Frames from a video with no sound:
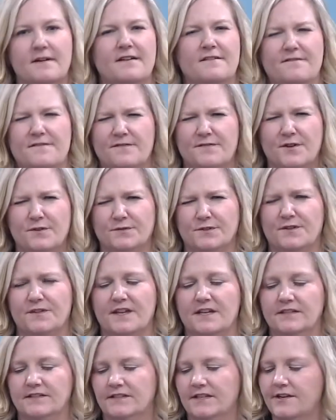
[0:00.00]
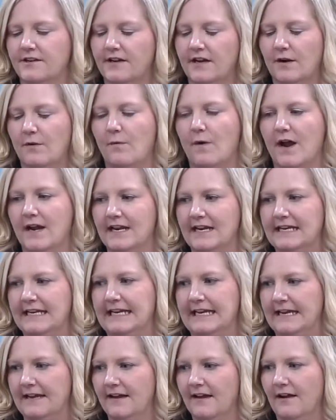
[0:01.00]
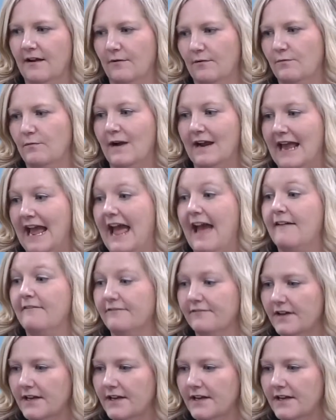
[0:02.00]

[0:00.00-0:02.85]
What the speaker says: if those are things that you're going to want to need or want to have.